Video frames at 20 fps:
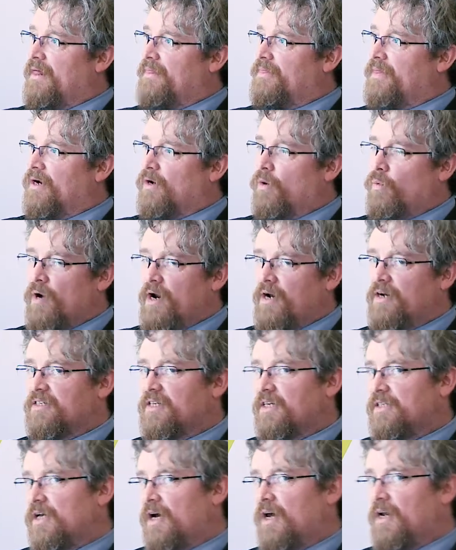That awareness
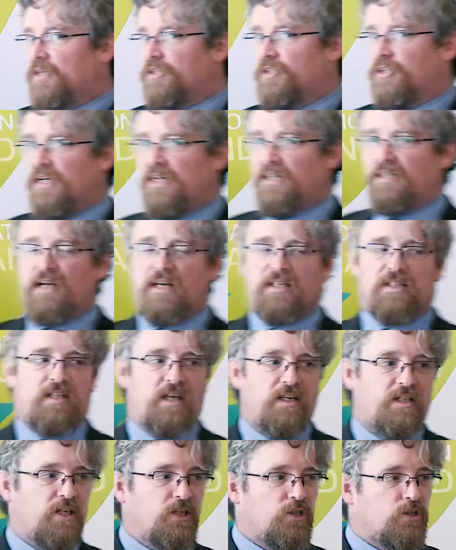and knowledge in that
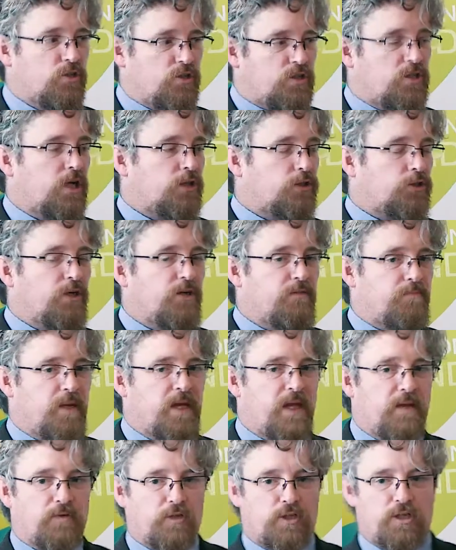setting does not drive
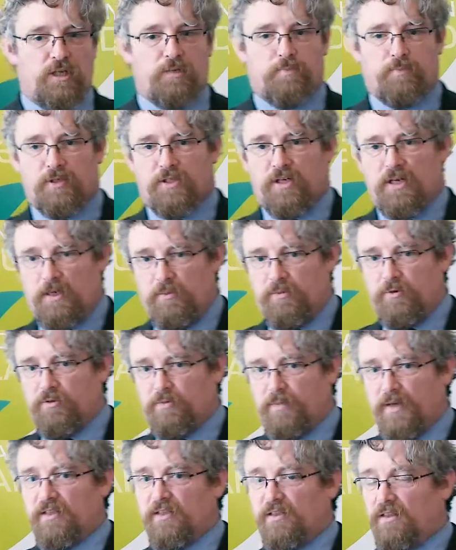behaviour change, particularly with
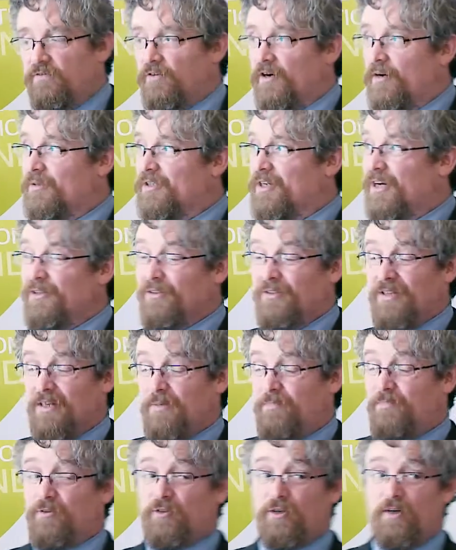respect to the environment. I don't think
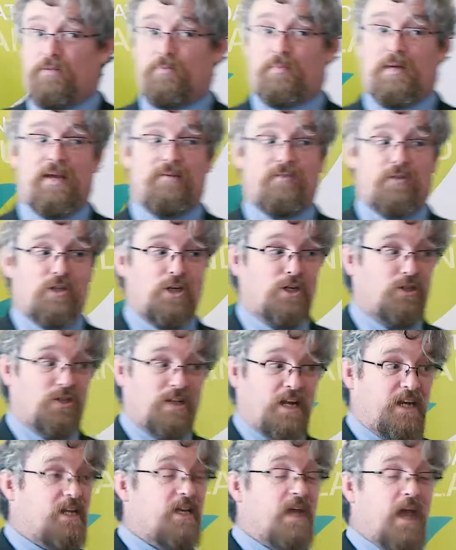it drives behaviour change
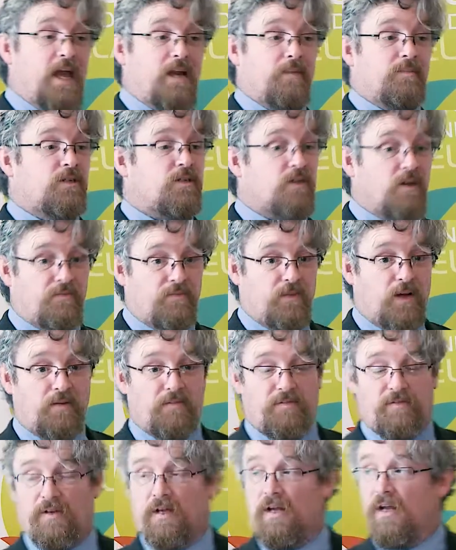in any element
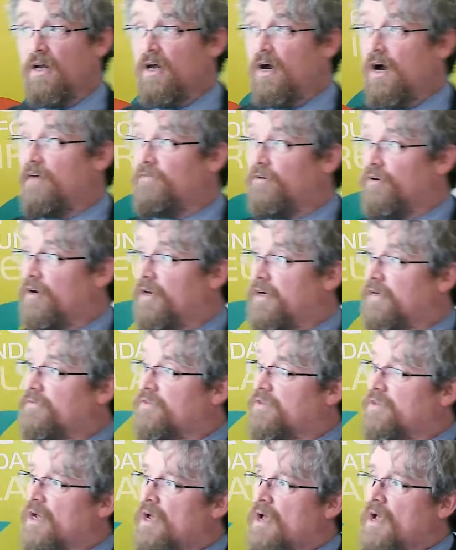of our
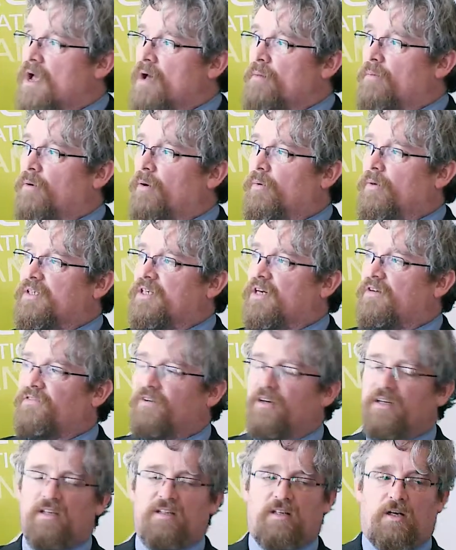lives. But what we did
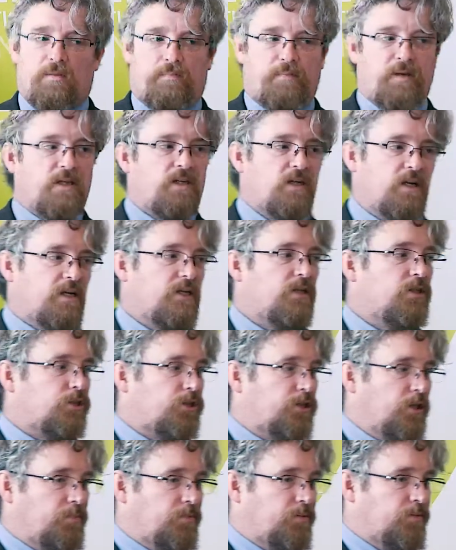find is that opinion
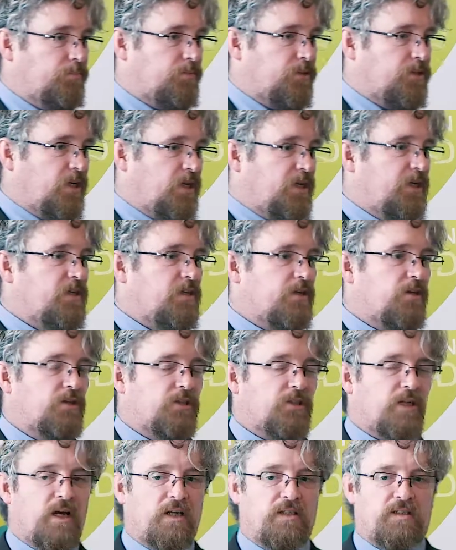leadership, particularly in an
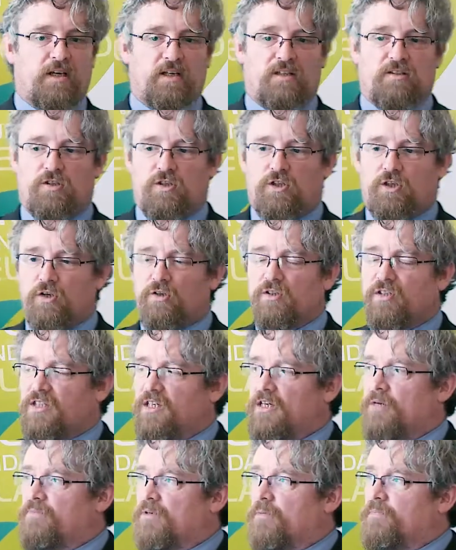Irish context, does
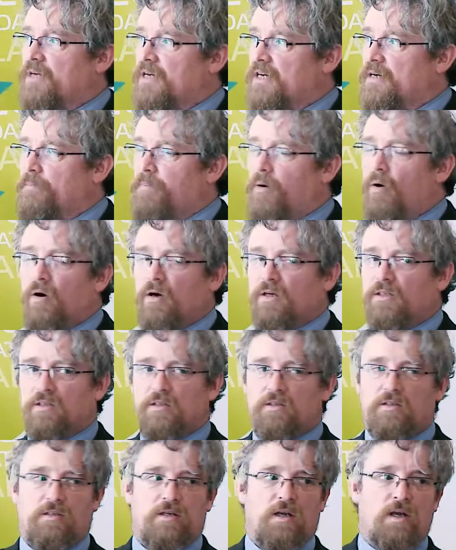seem to be an
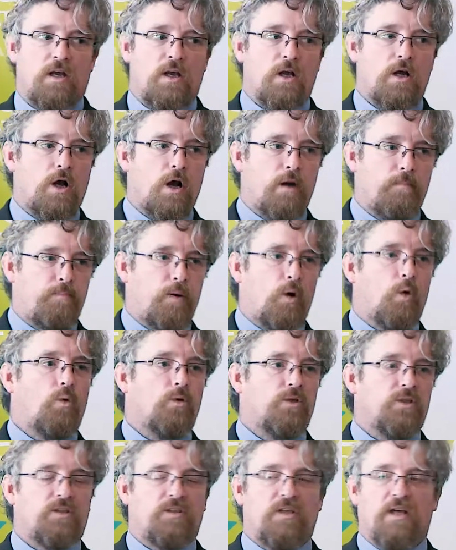important
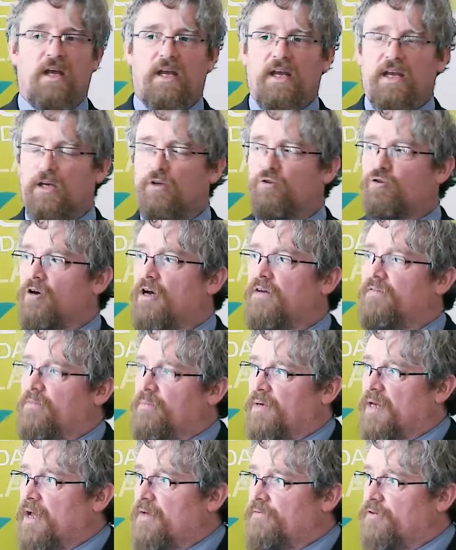component in driving
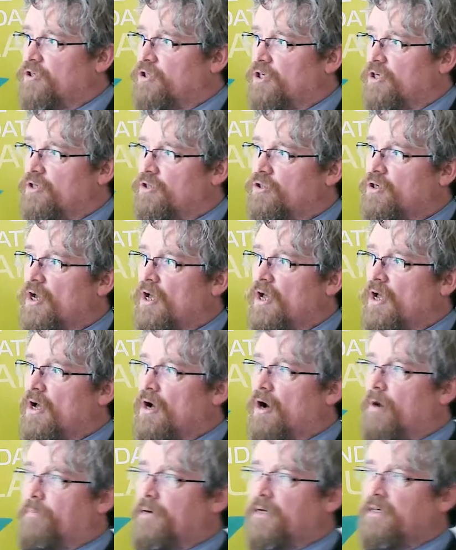behaviour change.
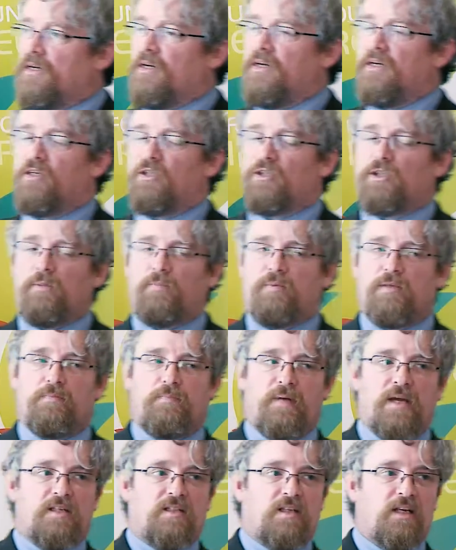Opinion leadership is
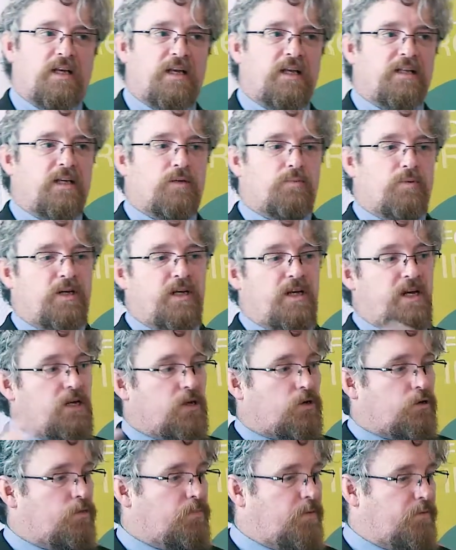basically that when in any
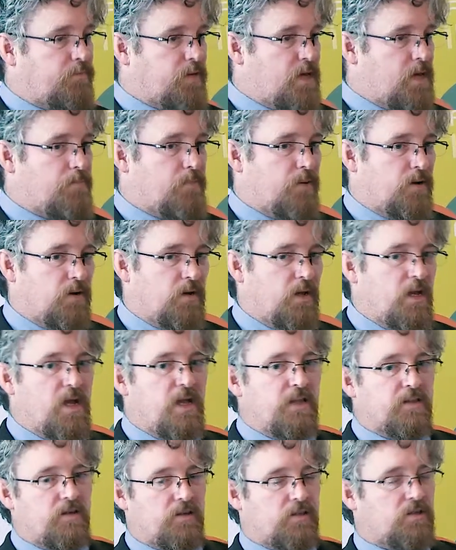group of people,
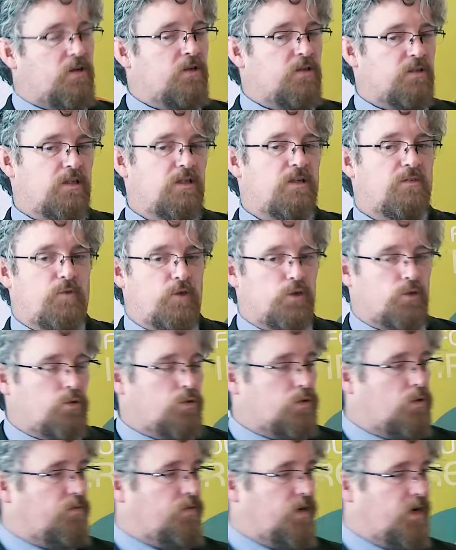there are certain
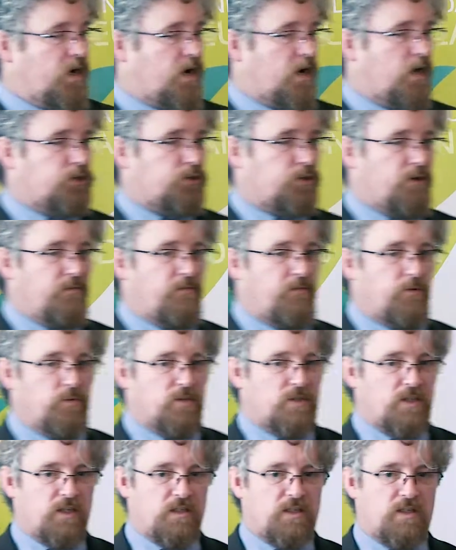individuals who have a larger
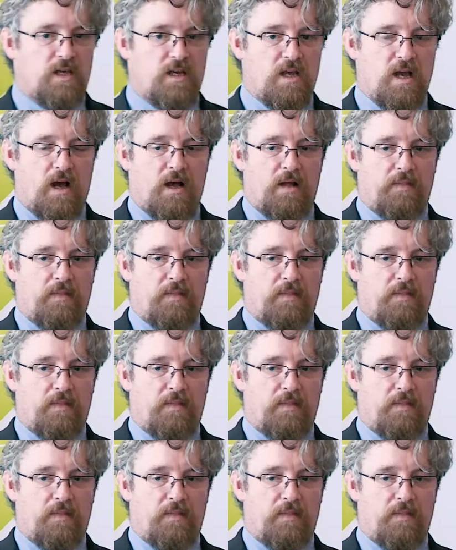influence on the